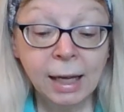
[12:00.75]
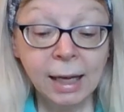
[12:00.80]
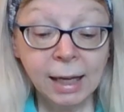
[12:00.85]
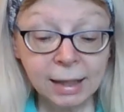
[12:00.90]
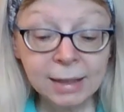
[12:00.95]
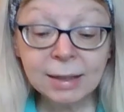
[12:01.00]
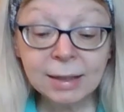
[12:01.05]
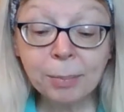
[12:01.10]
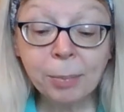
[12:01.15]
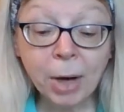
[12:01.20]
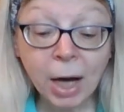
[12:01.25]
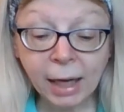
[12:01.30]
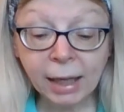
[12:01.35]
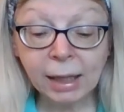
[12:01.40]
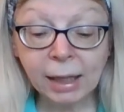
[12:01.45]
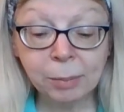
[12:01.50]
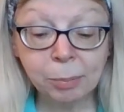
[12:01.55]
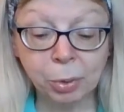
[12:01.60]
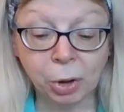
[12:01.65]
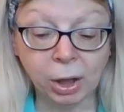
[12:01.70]
It is a
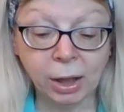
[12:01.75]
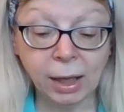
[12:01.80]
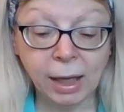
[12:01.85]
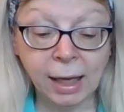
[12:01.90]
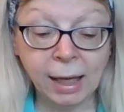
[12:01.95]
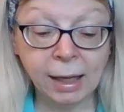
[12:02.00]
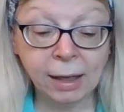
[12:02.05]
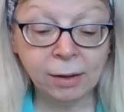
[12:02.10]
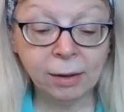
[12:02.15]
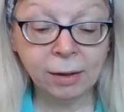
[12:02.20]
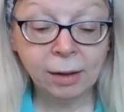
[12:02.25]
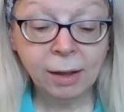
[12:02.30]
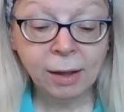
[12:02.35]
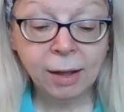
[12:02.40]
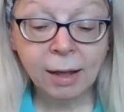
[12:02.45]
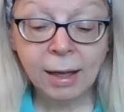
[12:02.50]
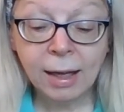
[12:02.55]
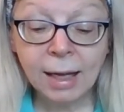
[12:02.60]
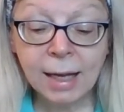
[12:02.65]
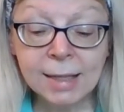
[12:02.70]
pocketbook, and,
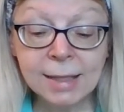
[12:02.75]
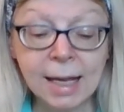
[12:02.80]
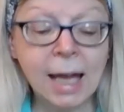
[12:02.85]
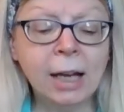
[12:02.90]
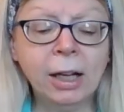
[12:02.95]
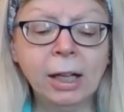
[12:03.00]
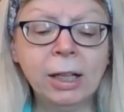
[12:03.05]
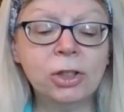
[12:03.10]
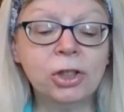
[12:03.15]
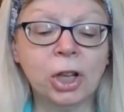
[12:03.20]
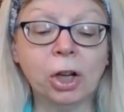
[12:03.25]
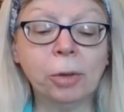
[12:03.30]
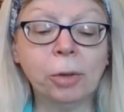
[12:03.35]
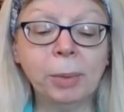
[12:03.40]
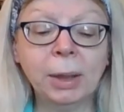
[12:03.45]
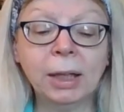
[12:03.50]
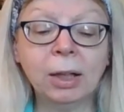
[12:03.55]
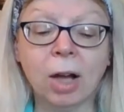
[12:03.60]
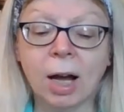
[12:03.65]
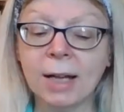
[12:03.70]
"Has any
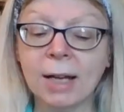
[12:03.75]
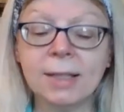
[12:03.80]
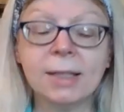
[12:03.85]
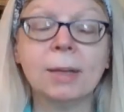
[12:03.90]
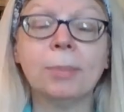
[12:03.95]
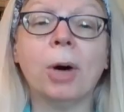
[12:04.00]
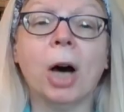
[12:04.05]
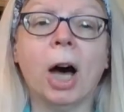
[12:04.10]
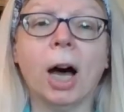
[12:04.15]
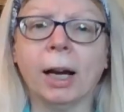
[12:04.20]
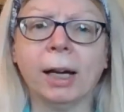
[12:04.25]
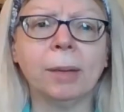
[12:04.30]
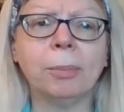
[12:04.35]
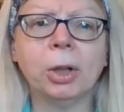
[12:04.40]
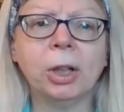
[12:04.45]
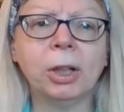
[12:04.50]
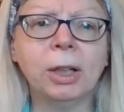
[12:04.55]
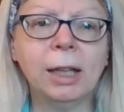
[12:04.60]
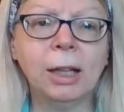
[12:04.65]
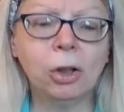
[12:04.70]
gentleman lost a
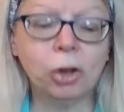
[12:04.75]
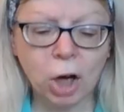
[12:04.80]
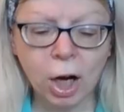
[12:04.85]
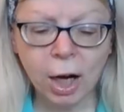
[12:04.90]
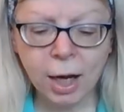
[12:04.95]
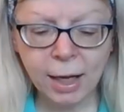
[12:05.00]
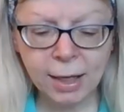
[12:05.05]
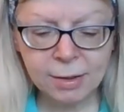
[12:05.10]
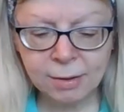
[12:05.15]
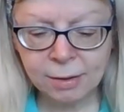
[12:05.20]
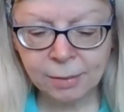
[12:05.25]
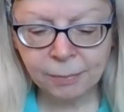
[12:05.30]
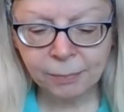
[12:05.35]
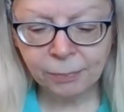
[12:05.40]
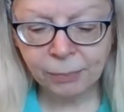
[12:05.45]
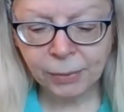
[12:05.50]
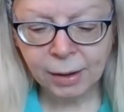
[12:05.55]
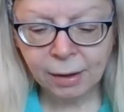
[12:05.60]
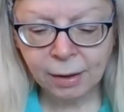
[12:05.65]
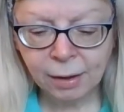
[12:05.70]
pocketbook?" he cries.
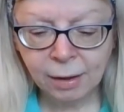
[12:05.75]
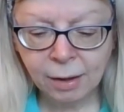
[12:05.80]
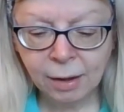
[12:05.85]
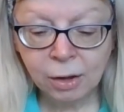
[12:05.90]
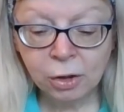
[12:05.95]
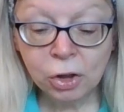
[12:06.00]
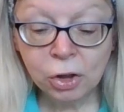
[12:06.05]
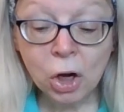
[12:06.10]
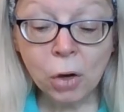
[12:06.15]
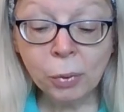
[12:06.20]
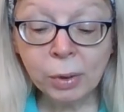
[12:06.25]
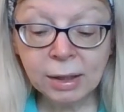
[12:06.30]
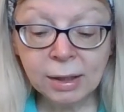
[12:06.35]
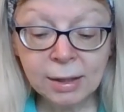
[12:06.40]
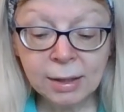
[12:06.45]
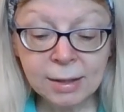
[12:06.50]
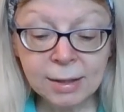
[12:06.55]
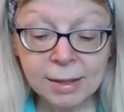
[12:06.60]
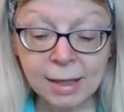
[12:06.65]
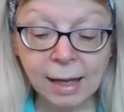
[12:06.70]
No one
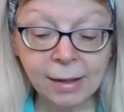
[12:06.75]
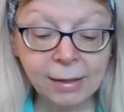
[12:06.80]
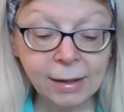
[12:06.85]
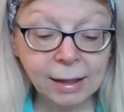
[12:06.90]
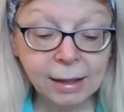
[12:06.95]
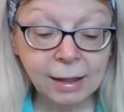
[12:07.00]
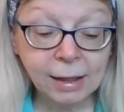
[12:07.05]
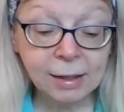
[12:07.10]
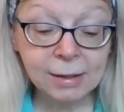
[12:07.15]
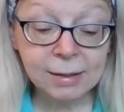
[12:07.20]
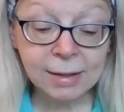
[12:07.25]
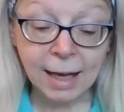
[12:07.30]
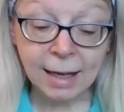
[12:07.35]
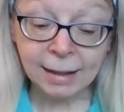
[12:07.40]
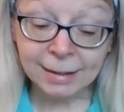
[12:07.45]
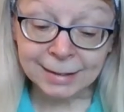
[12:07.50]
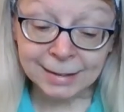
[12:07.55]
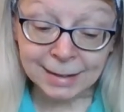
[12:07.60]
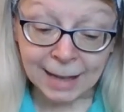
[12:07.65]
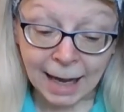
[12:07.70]
can say that he has
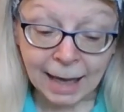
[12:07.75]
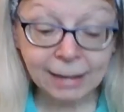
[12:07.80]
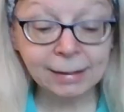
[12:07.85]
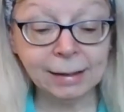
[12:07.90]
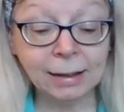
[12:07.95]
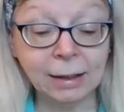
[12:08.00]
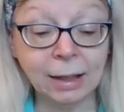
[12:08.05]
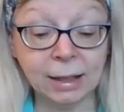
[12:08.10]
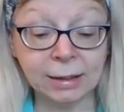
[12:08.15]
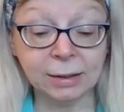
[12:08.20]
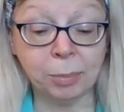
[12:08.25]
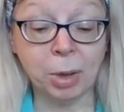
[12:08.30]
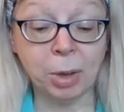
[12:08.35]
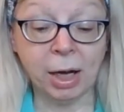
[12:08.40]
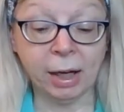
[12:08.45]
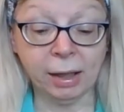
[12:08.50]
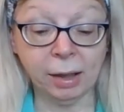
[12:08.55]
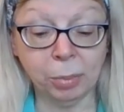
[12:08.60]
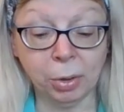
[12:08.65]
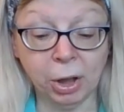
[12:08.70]
exactly lost a
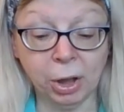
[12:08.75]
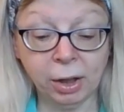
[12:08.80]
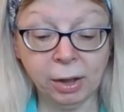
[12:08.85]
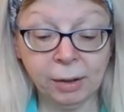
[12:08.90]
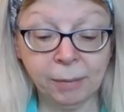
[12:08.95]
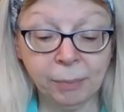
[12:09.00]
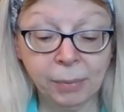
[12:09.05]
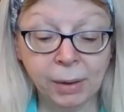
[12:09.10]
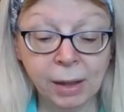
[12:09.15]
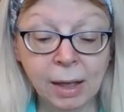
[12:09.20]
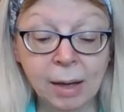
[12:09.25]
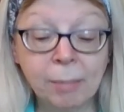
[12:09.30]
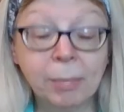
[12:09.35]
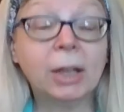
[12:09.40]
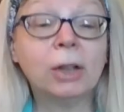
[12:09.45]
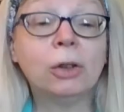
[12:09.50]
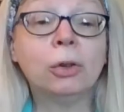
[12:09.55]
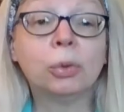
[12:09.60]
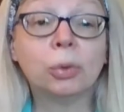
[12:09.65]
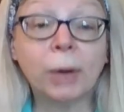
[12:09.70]
pocketbook,
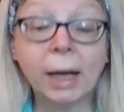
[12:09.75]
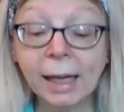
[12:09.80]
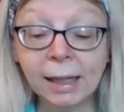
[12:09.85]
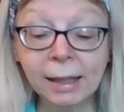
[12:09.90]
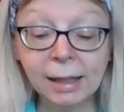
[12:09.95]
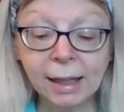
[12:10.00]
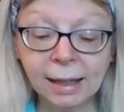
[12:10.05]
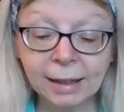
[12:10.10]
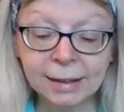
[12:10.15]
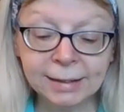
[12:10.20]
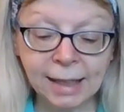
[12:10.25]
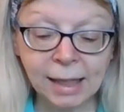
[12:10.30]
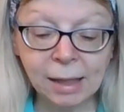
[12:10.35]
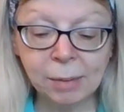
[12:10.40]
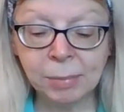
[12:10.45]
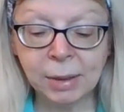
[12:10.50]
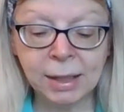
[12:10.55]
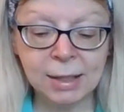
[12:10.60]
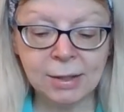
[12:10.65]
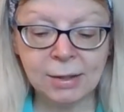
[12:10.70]
but a great
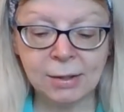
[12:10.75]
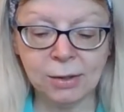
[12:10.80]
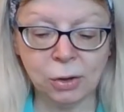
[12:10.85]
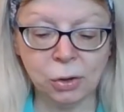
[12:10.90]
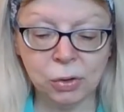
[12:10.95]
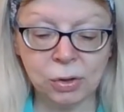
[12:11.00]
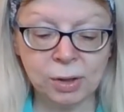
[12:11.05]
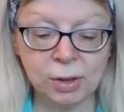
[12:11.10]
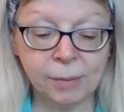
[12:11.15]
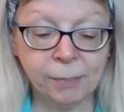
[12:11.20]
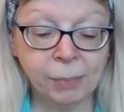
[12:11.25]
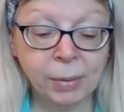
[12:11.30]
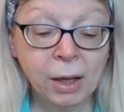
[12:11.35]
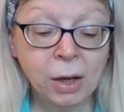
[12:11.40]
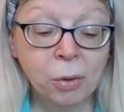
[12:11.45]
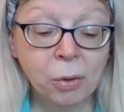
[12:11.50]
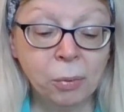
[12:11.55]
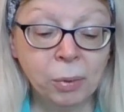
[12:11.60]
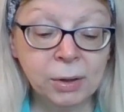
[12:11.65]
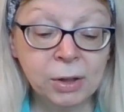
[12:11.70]
excitement ensues
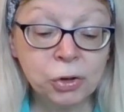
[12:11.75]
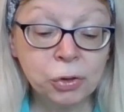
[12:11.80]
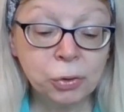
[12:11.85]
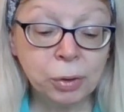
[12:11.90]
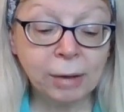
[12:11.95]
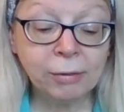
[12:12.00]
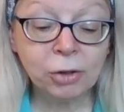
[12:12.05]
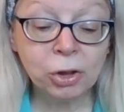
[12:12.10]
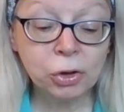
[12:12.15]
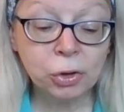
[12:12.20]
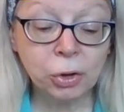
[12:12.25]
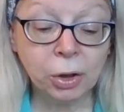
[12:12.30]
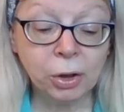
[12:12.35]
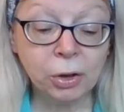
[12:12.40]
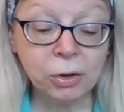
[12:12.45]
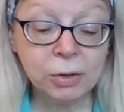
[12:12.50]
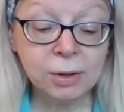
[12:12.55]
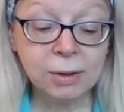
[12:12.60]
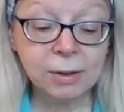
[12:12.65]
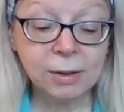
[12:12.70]
when the treasure
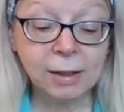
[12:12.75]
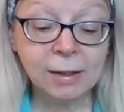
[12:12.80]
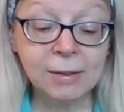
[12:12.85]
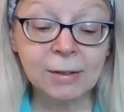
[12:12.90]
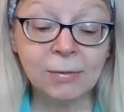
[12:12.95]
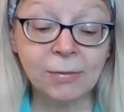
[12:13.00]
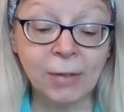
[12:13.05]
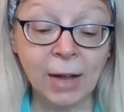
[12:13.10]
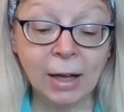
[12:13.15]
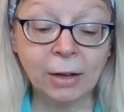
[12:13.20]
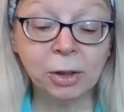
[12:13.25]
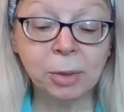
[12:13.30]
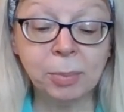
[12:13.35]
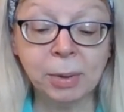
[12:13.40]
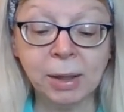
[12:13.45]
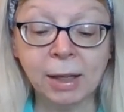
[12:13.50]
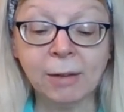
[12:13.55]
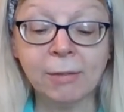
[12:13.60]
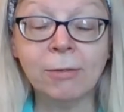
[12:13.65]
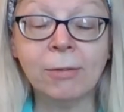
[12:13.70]
trove is found to
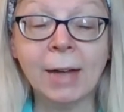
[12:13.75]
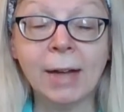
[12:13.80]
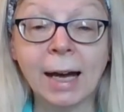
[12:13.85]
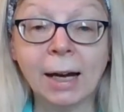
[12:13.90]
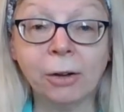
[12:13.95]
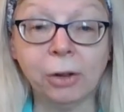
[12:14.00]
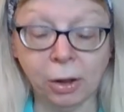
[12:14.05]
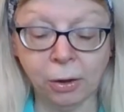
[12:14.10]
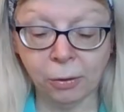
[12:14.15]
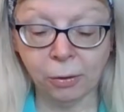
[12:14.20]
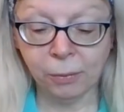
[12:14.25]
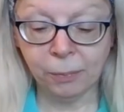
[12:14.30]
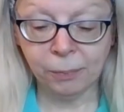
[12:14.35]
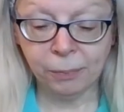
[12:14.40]
be of value.